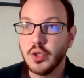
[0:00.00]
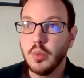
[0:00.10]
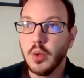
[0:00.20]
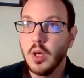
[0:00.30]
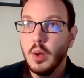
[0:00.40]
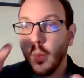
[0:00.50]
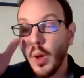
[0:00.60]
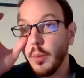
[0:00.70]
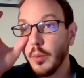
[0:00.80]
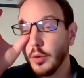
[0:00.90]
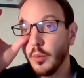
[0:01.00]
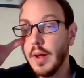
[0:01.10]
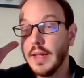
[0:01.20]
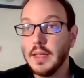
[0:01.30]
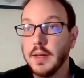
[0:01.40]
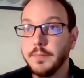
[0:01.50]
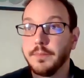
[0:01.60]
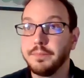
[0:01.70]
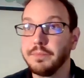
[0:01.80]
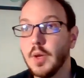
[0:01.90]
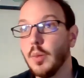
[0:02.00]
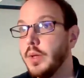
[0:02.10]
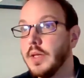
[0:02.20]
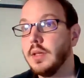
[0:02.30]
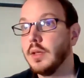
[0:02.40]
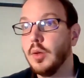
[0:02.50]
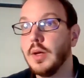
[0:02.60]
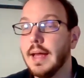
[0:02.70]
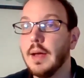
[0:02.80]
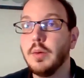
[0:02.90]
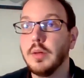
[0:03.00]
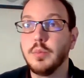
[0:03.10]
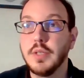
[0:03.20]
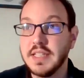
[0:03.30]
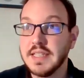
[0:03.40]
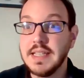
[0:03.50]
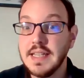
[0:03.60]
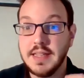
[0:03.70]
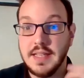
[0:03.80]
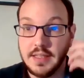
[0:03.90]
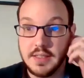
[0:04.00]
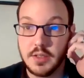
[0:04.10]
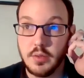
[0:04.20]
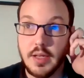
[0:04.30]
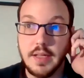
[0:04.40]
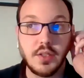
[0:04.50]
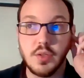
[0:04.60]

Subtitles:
So while we're awake, we look out and we see things, okay?